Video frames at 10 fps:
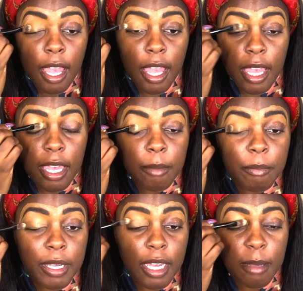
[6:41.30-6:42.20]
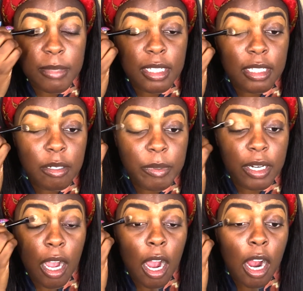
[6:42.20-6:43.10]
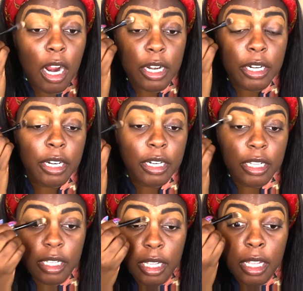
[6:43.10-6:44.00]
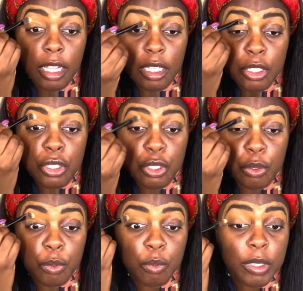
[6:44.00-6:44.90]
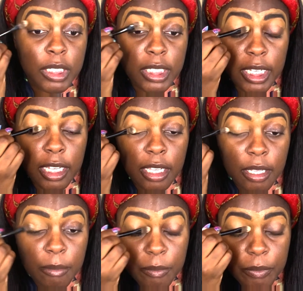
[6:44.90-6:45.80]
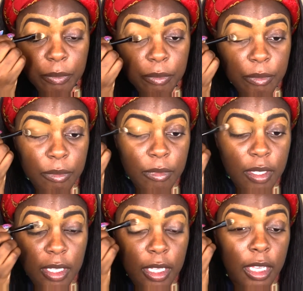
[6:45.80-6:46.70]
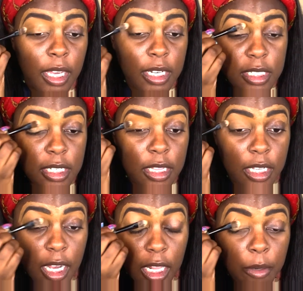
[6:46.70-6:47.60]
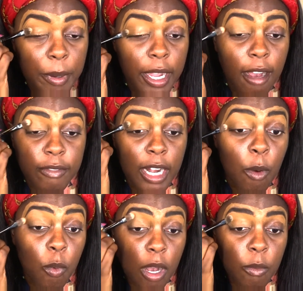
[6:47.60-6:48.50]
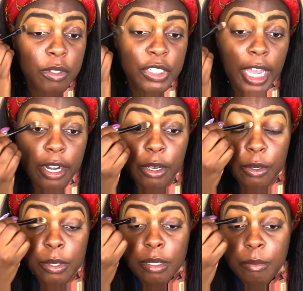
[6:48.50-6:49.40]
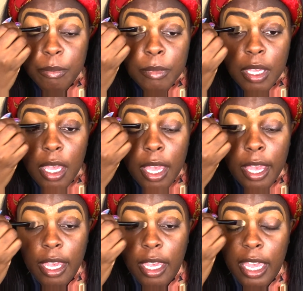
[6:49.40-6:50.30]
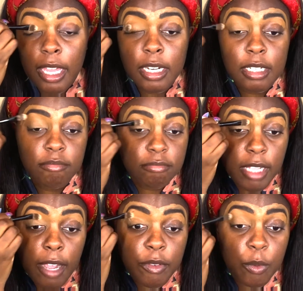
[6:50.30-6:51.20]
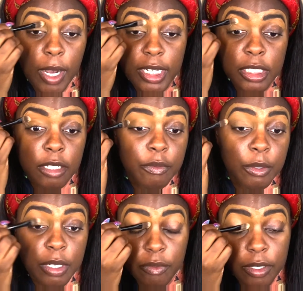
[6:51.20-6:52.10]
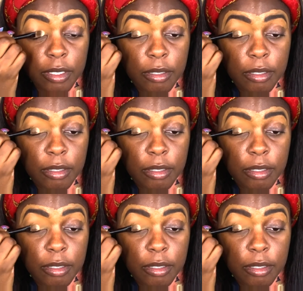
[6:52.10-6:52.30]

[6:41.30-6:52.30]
it becomes a little bit harder to really get the color payoff that I want with shadows. And after watching a few different